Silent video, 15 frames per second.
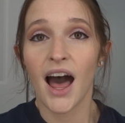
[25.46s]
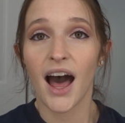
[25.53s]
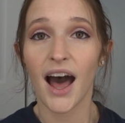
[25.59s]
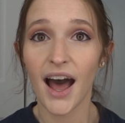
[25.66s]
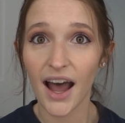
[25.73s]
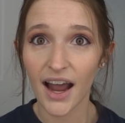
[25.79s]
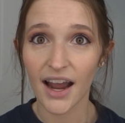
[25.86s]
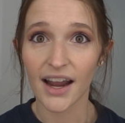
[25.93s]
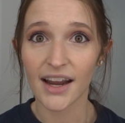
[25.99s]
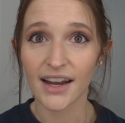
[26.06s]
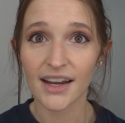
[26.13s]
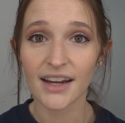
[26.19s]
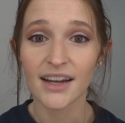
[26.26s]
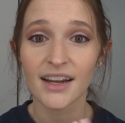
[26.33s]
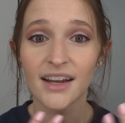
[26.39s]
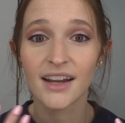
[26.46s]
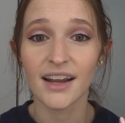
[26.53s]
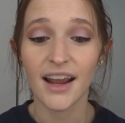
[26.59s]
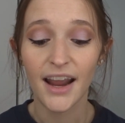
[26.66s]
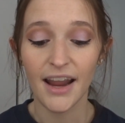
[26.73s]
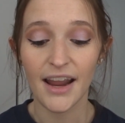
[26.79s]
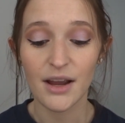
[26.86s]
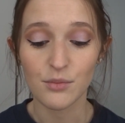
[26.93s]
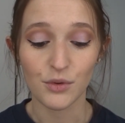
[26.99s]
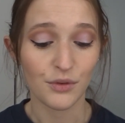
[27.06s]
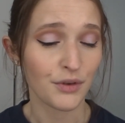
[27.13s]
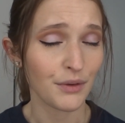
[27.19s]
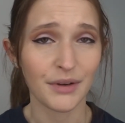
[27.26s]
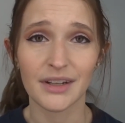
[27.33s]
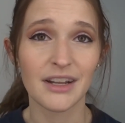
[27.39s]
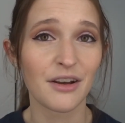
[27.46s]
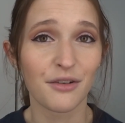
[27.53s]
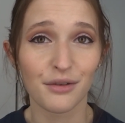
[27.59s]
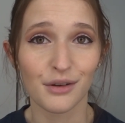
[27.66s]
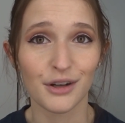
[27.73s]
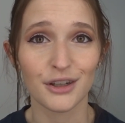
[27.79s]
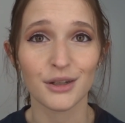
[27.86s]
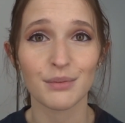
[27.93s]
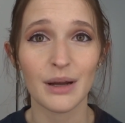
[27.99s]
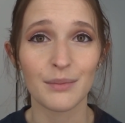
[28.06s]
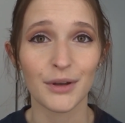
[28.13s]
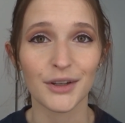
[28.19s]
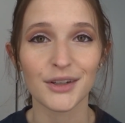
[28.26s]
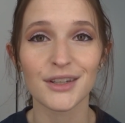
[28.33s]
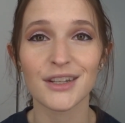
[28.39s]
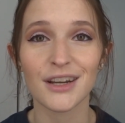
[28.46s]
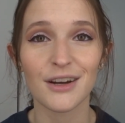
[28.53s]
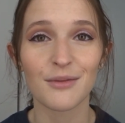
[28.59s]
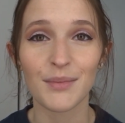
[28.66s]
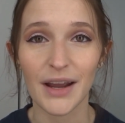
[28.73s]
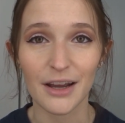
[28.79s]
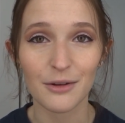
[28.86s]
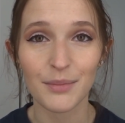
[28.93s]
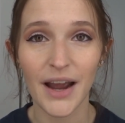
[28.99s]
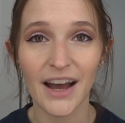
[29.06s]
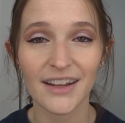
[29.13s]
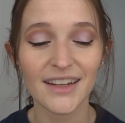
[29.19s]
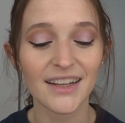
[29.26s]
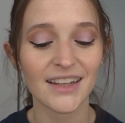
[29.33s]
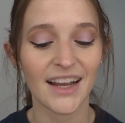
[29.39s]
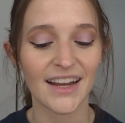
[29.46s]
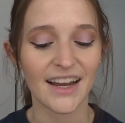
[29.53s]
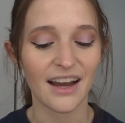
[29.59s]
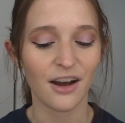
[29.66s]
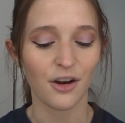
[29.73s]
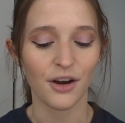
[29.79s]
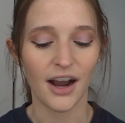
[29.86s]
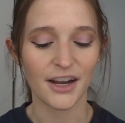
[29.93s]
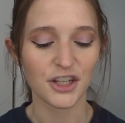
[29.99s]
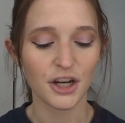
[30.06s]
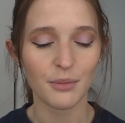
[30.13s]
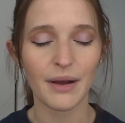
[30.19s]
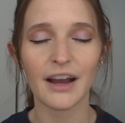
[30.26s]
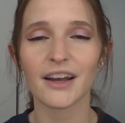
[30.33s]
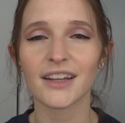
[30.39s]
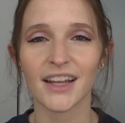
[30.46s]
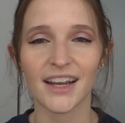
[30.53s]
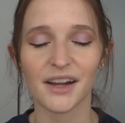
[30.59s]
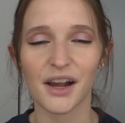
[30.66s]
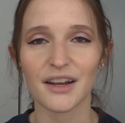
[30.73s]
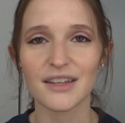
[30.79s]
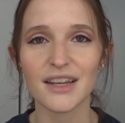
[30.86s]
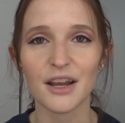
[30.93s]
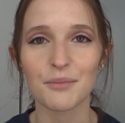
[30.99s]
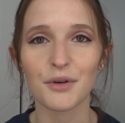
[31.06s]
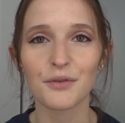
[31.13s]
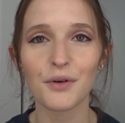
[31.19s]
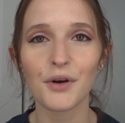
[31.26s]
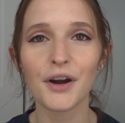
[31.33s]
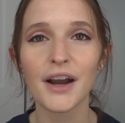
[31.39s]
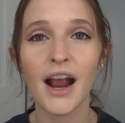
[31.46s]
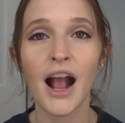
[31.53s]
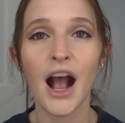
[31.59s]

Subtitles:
I am reviewing the Florence By Mills makeup palette, or eyeshadow palette, like I said before.